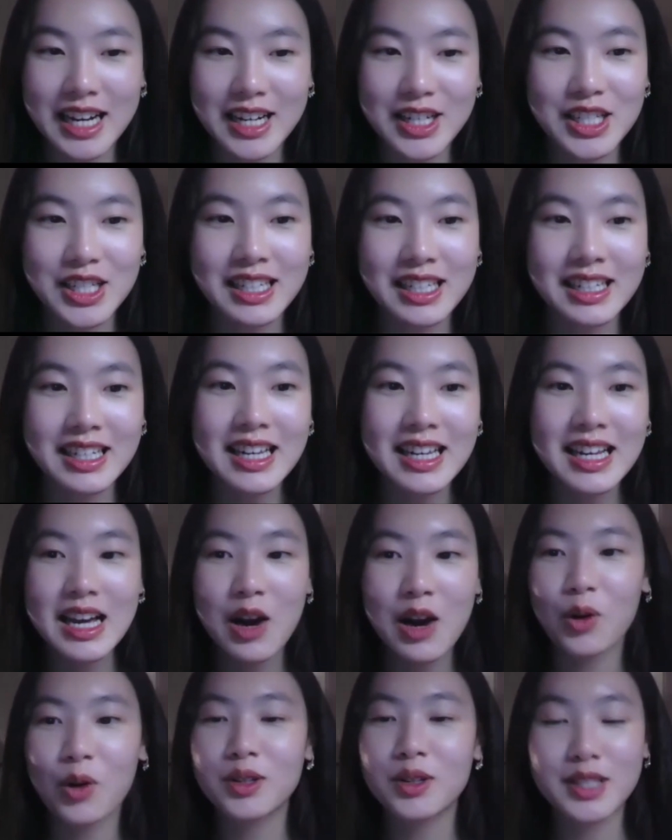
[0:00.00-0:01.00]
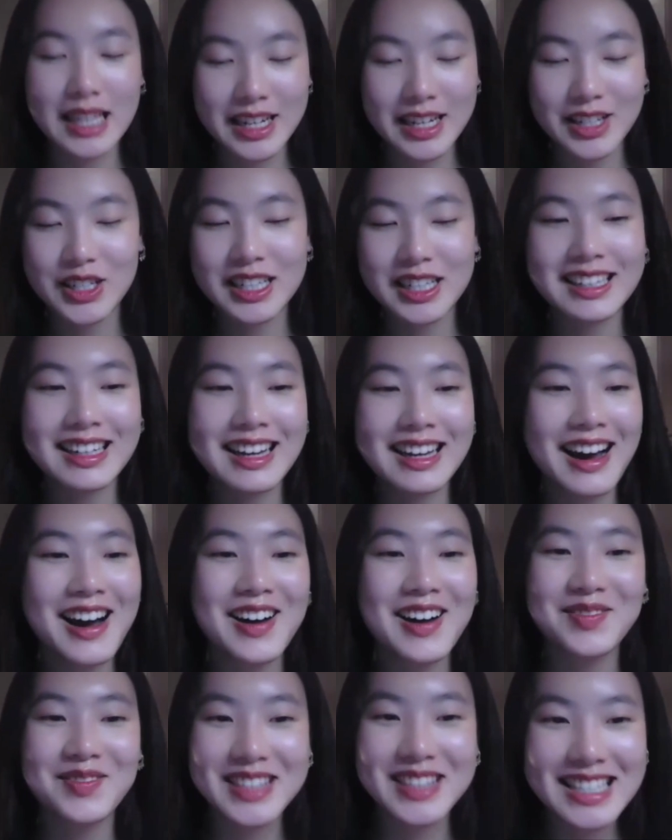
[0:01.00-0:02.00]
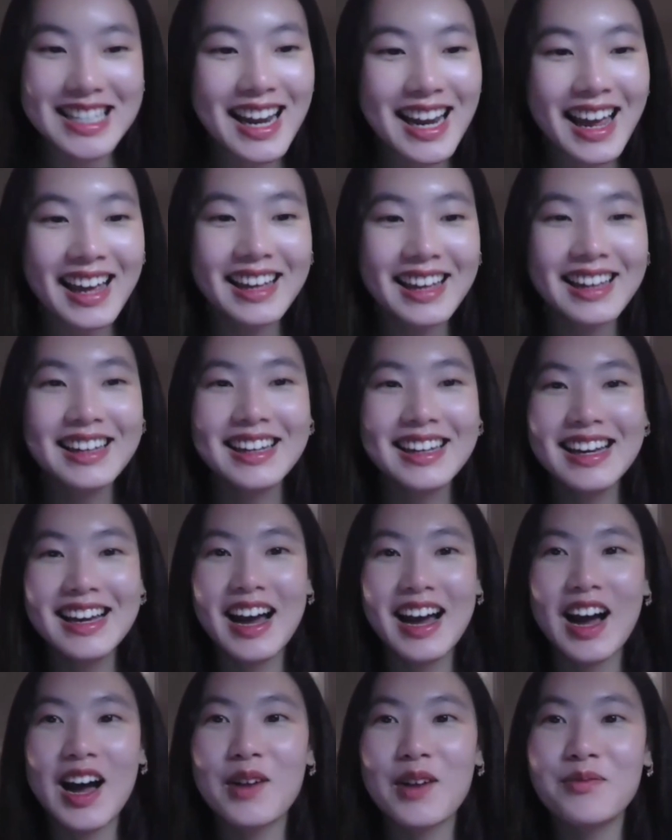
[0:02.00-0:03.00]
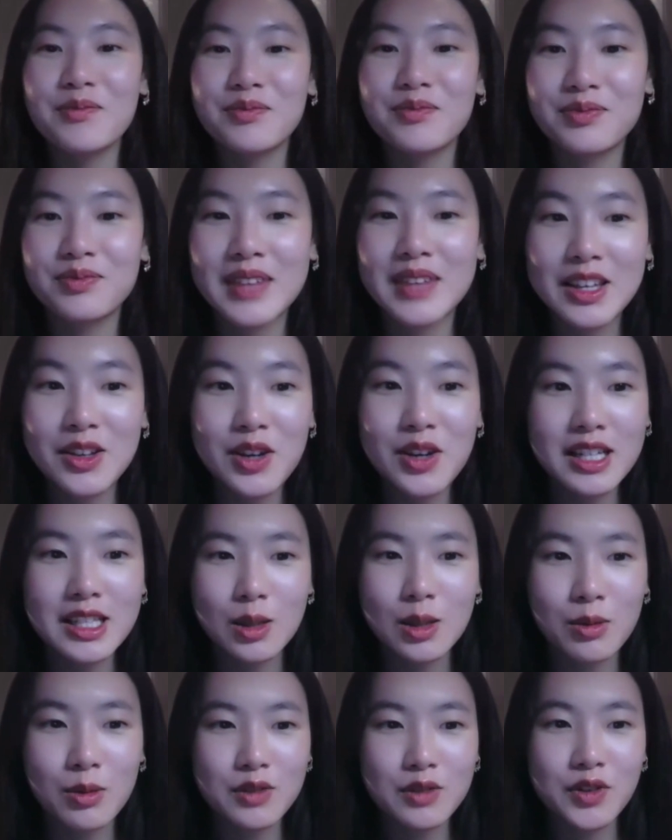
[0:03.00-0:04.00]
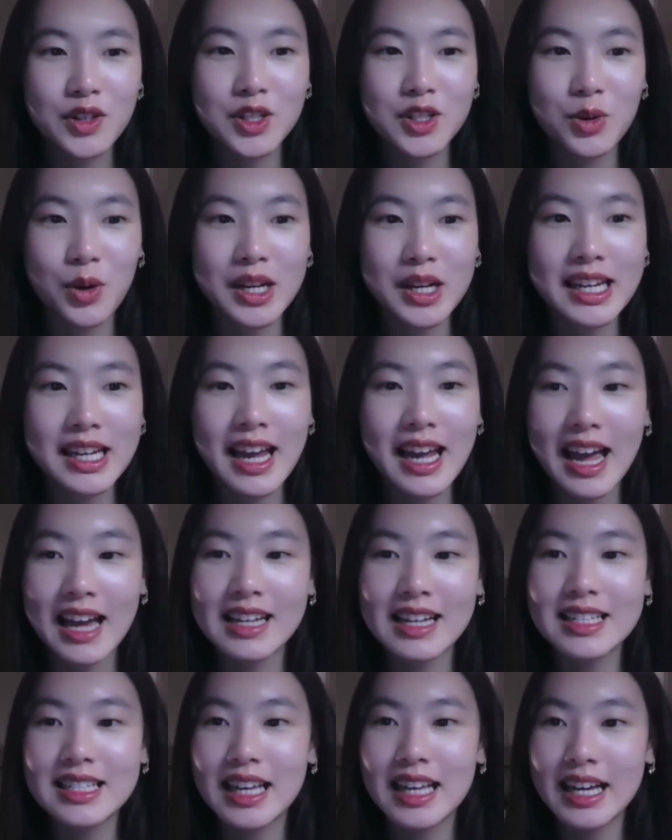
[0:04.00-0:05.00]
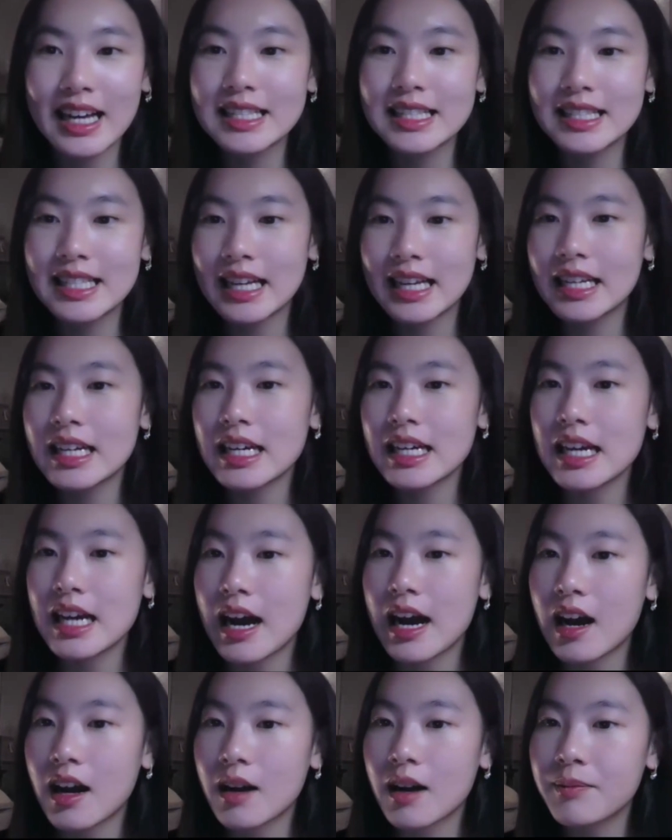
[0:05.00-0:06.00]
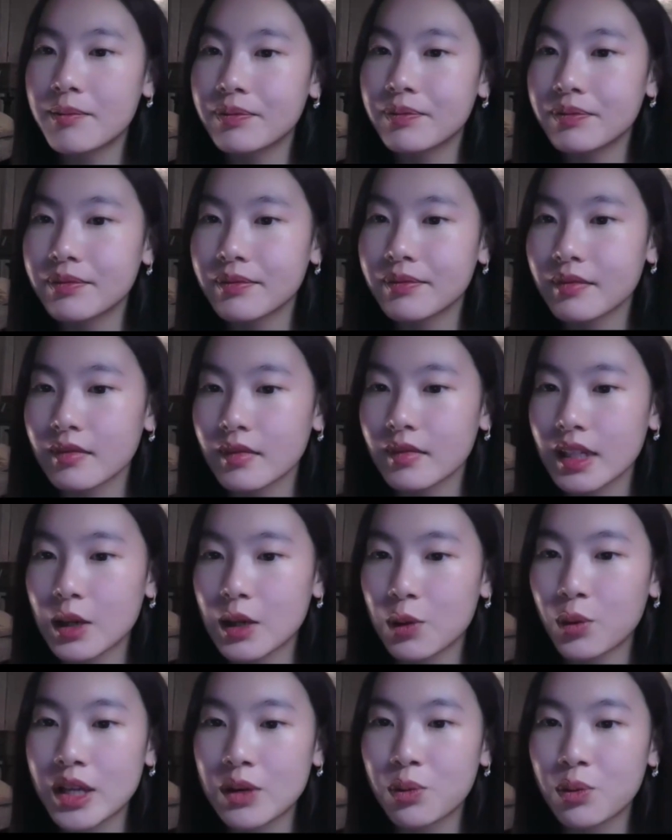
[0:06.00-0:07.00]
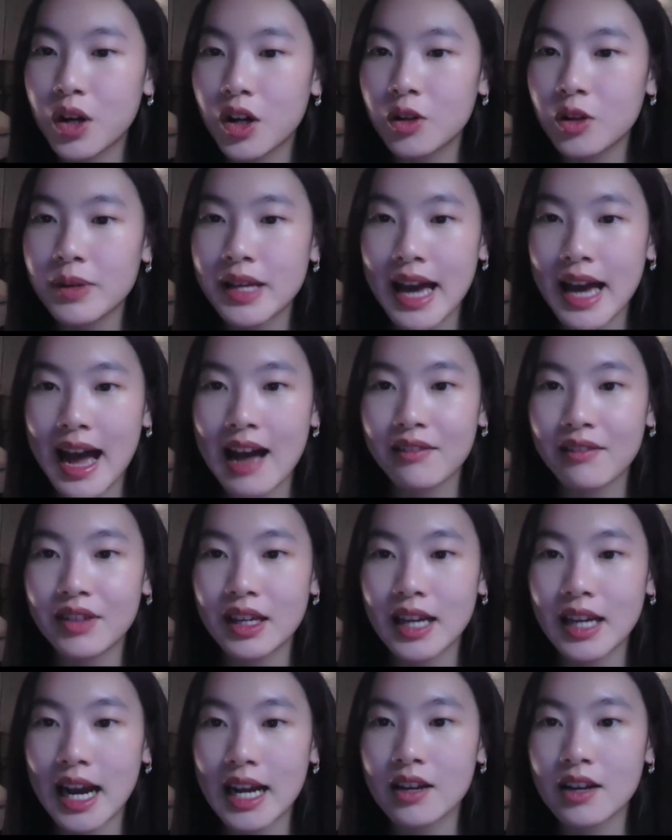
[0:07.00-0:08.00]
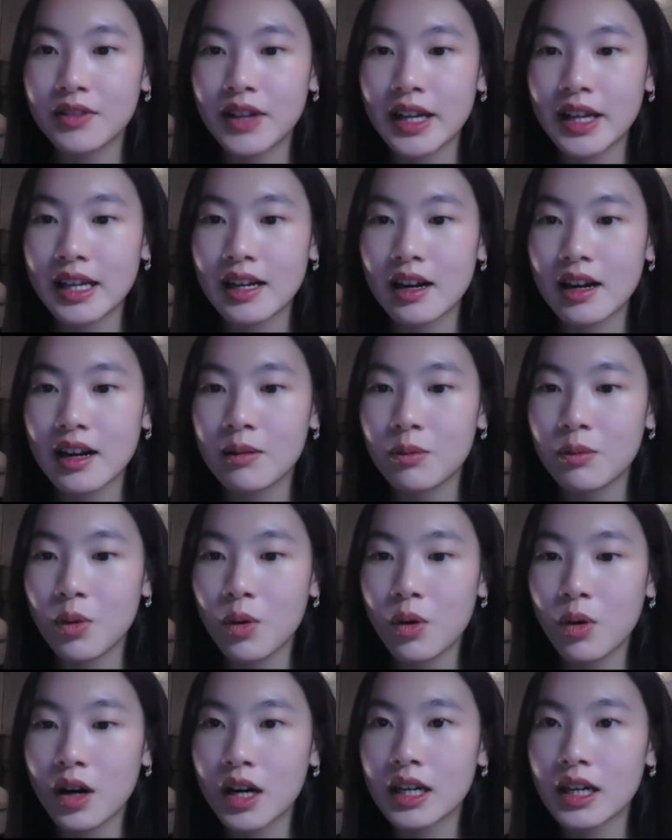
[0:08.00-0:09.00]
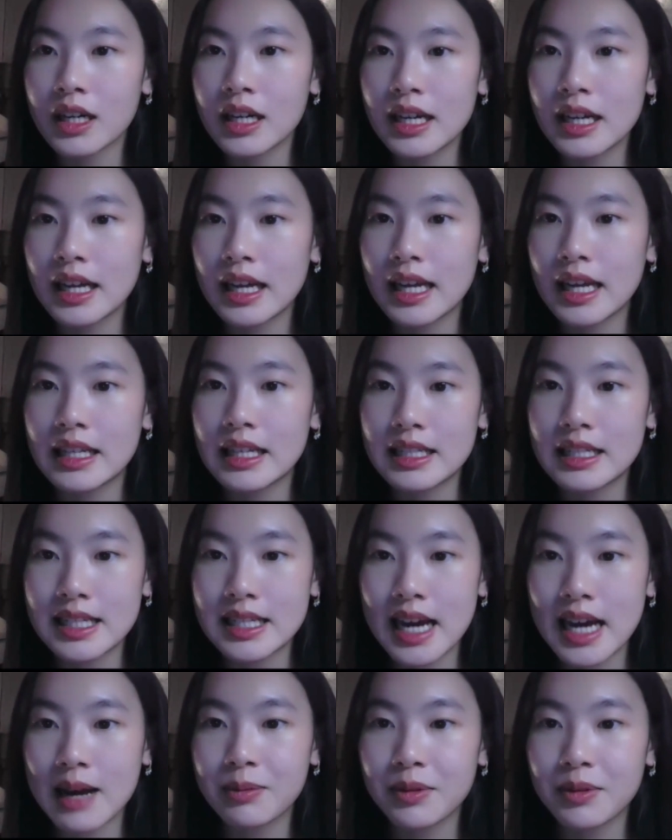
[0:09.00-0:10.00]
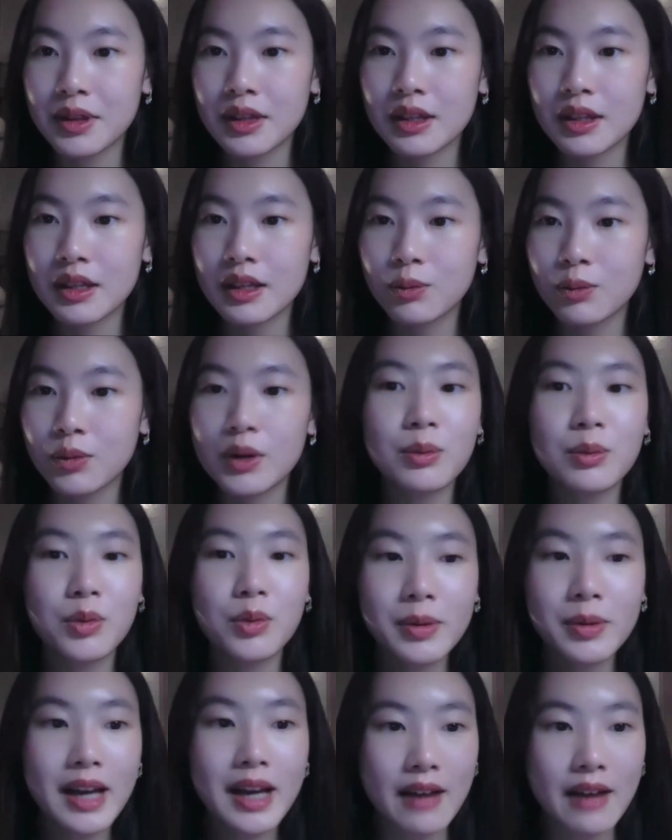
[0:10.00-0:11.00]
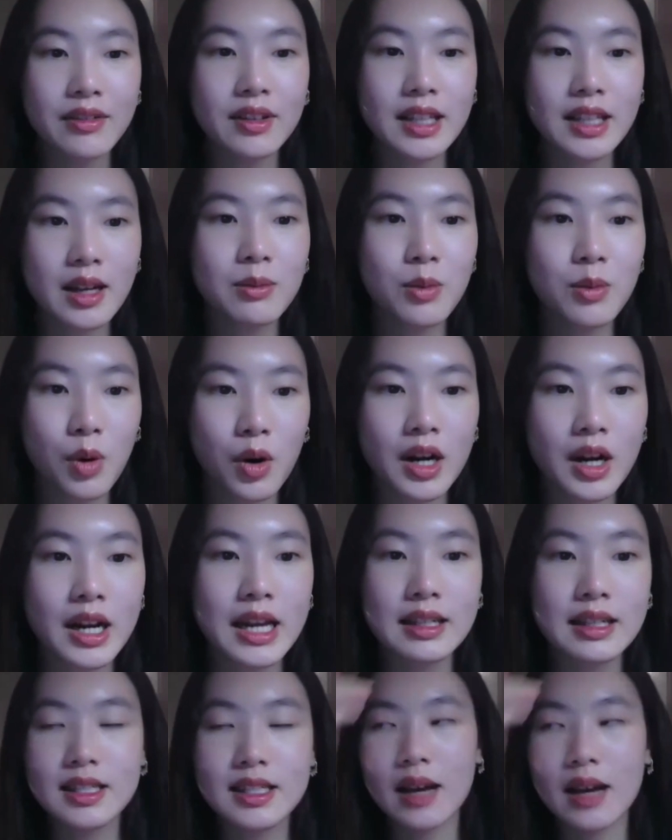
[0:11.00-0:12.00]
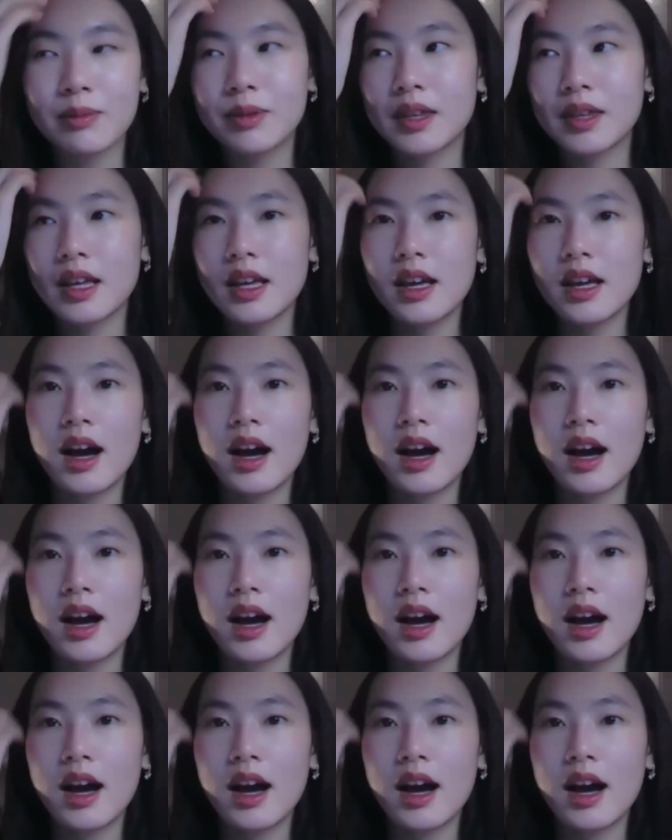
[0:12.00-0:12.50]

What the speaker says: section or session today. Thank you guys so much for joining. And like I said, um, we will be having kind of like a more in-depth, we'll be having like a more in-depth